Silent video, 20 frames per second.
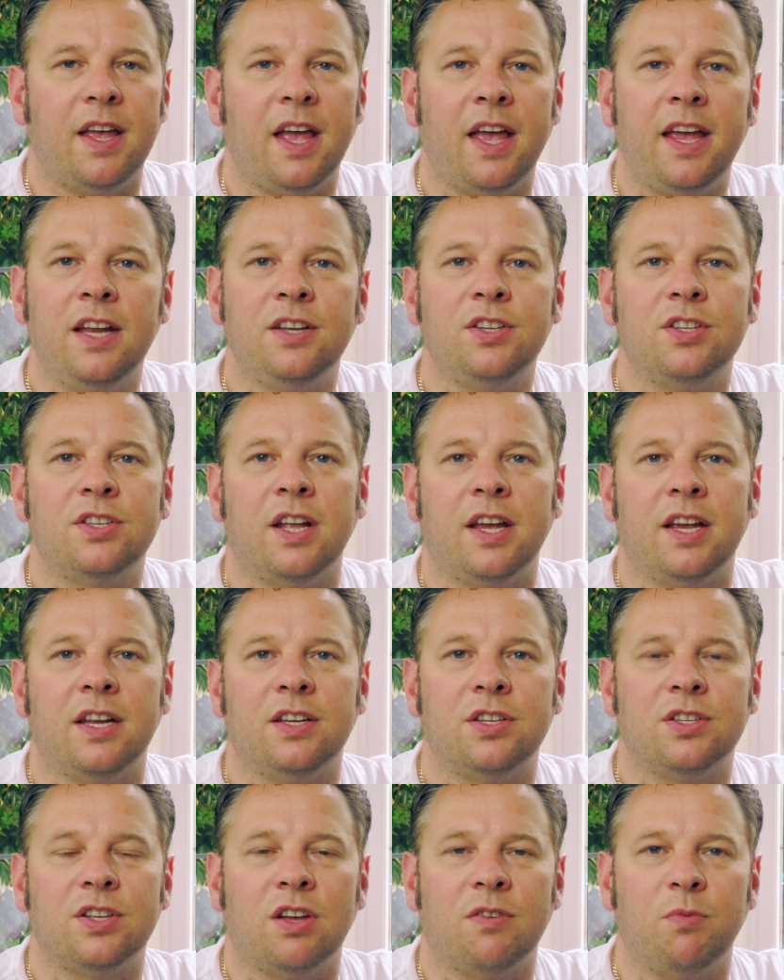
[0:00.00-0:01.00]
ages and
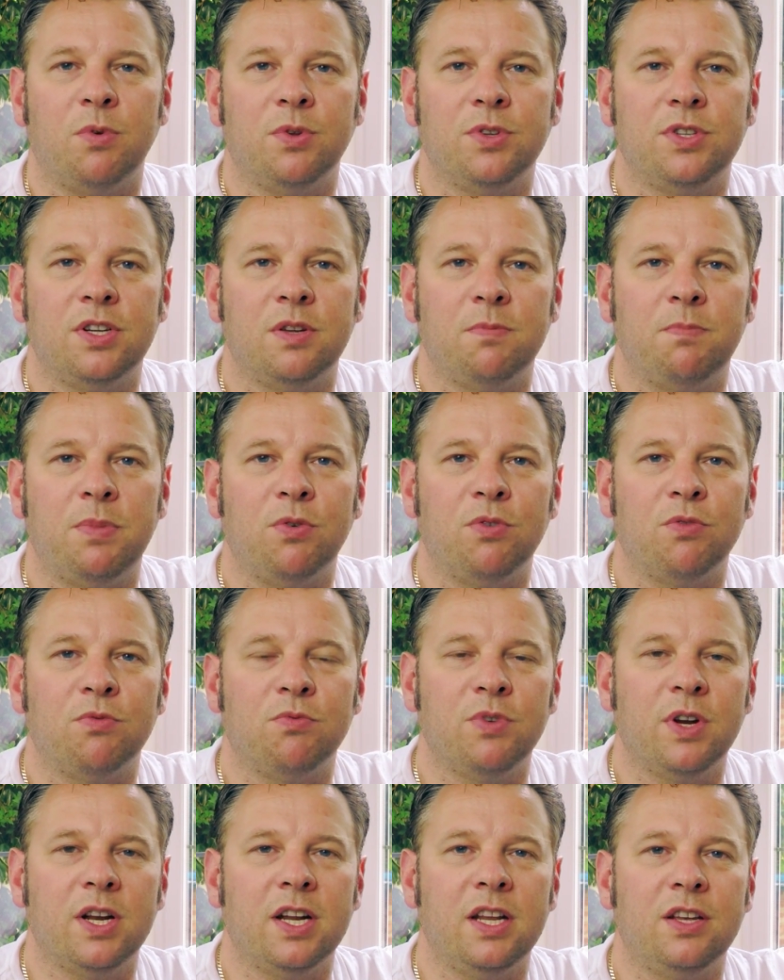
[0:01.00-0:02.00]
ages, I've wanted to build a
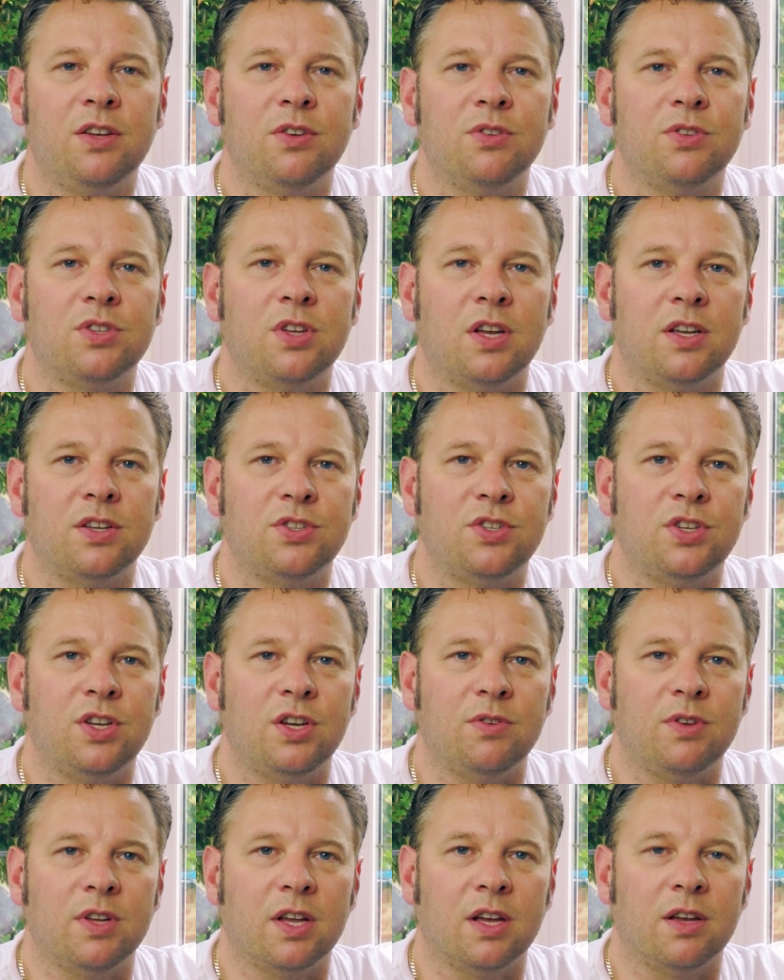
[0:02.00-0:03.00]
really good sized
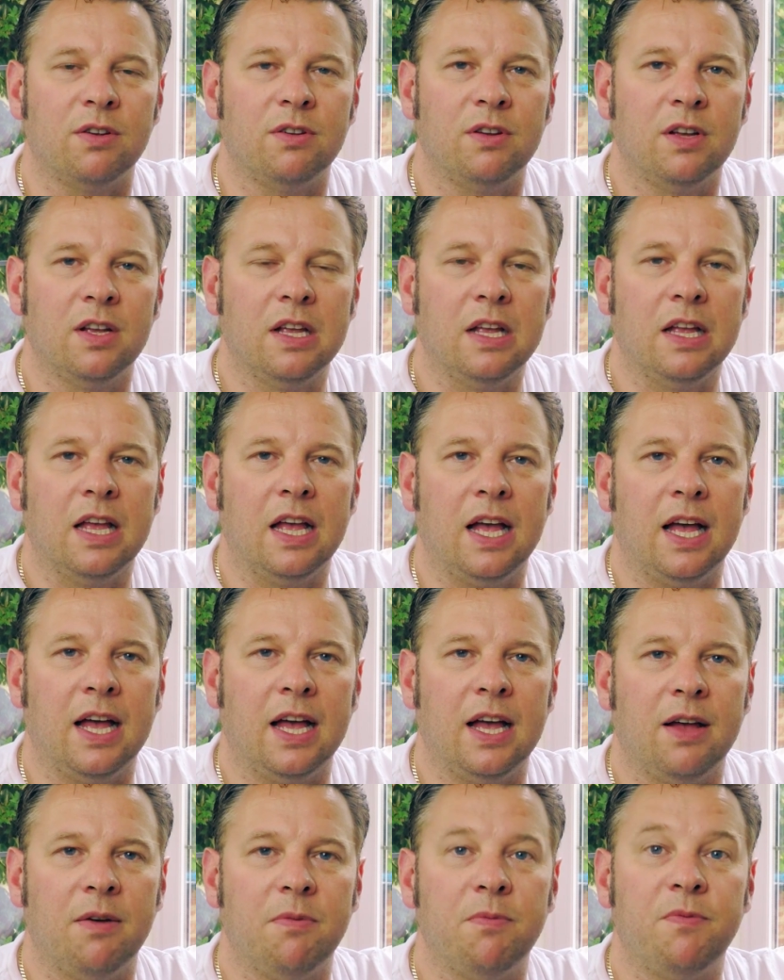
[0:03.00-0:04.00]
studio
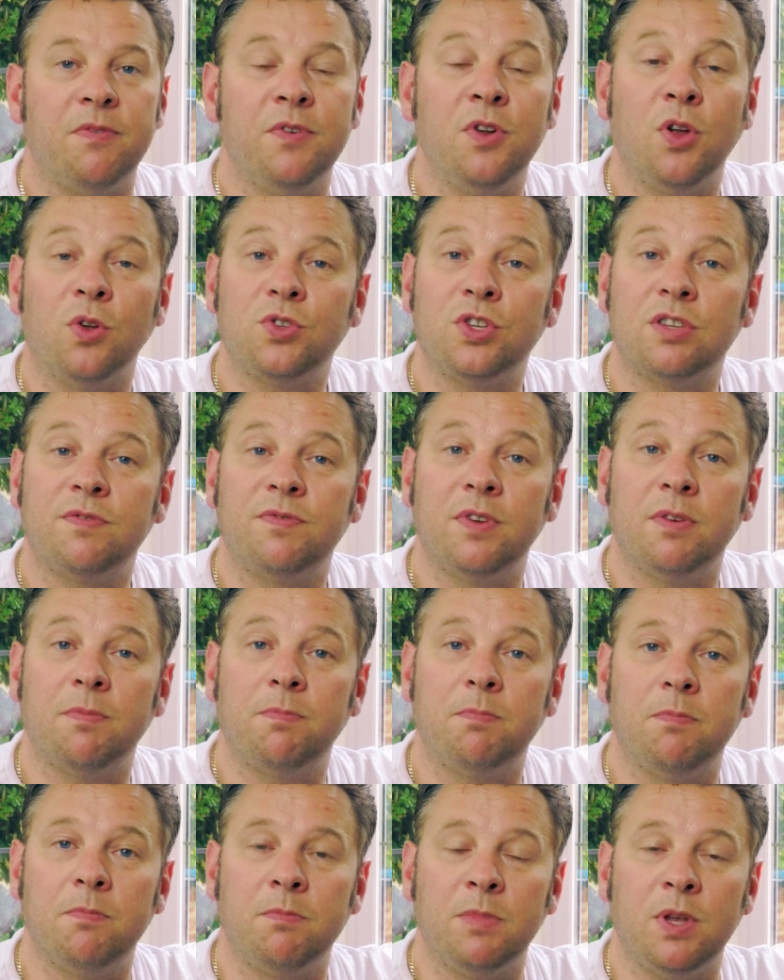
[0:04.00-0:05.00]
uh, not just
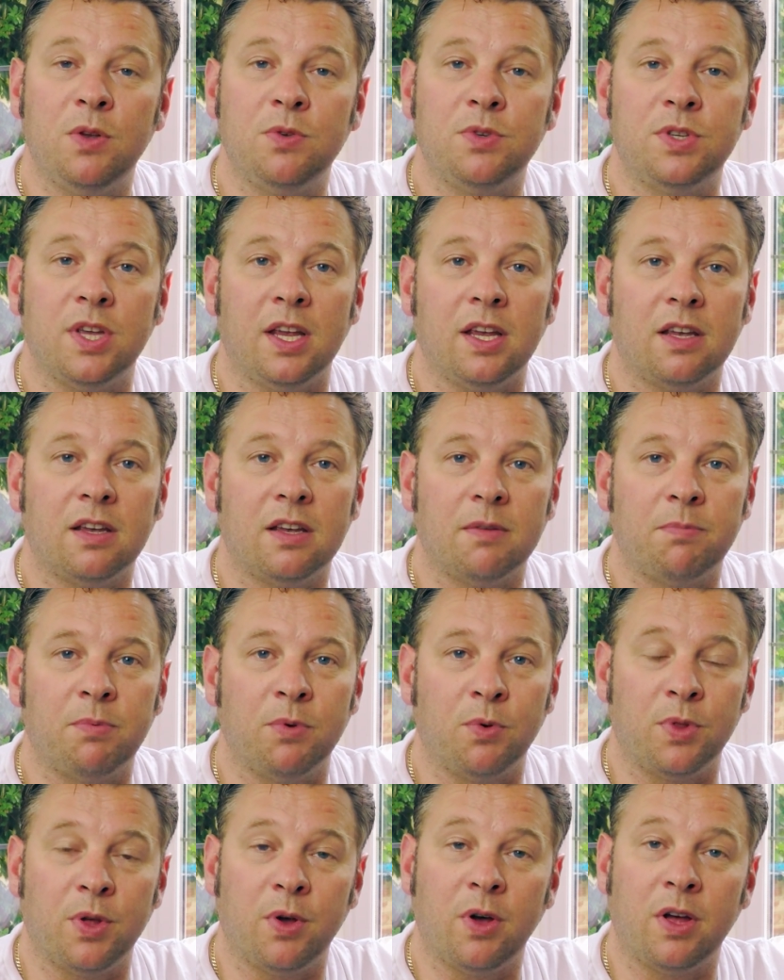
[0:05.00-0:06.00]
for music,
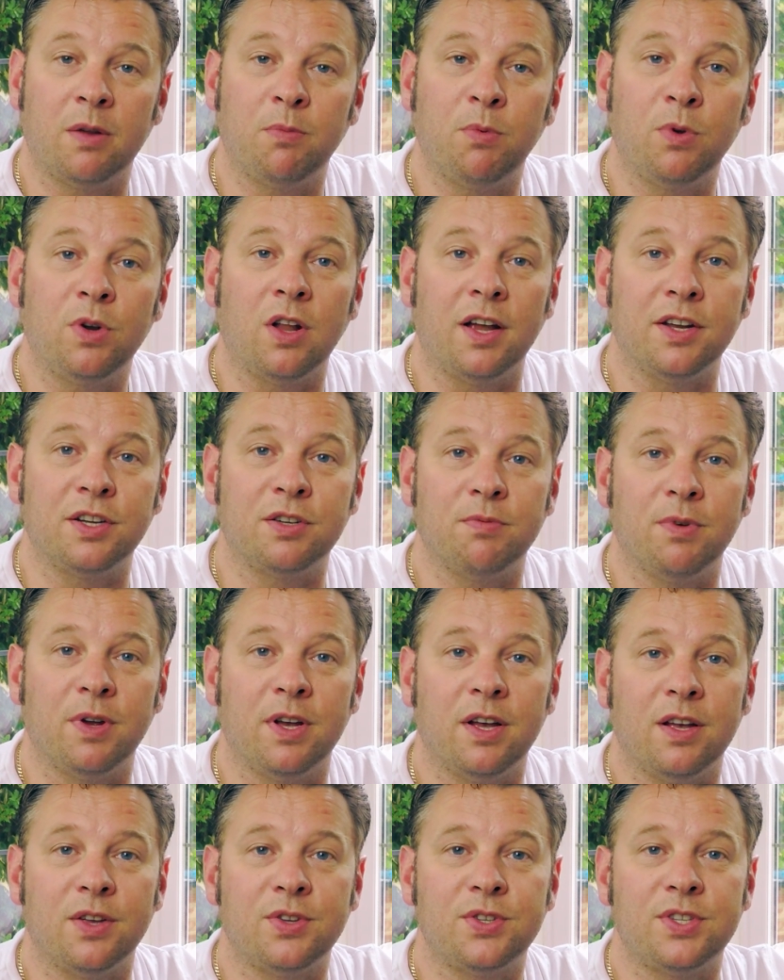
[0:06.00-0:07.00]
although I would like to
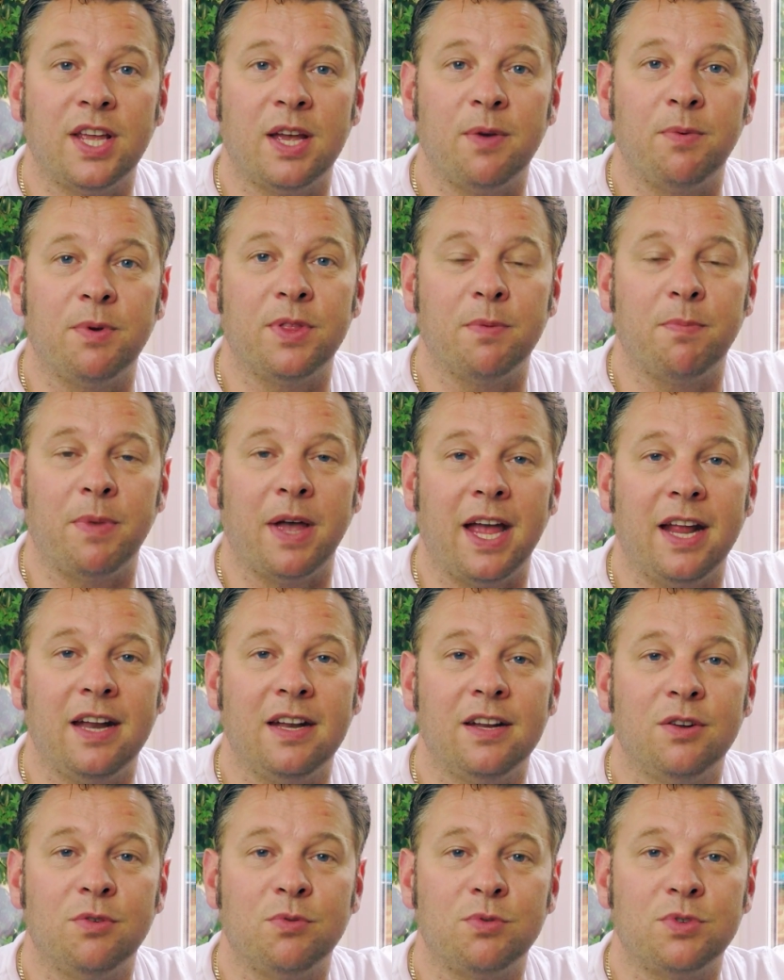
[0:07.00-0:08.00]
rehearse there with the
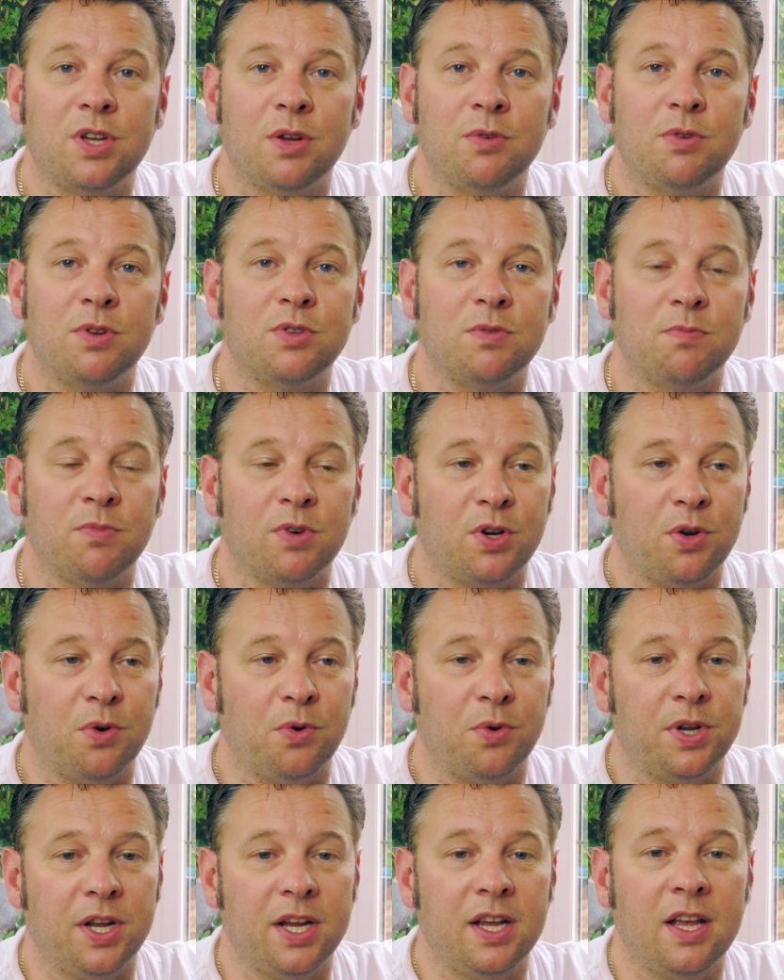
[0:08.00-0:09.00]
band and also do some
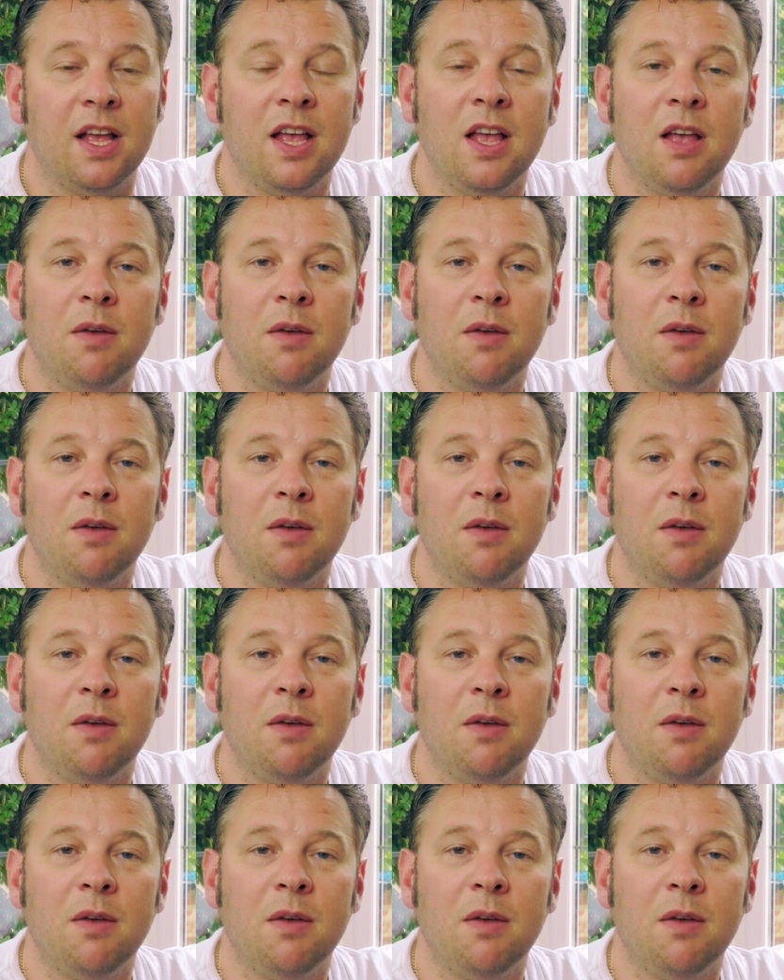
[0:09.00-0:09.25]
recording,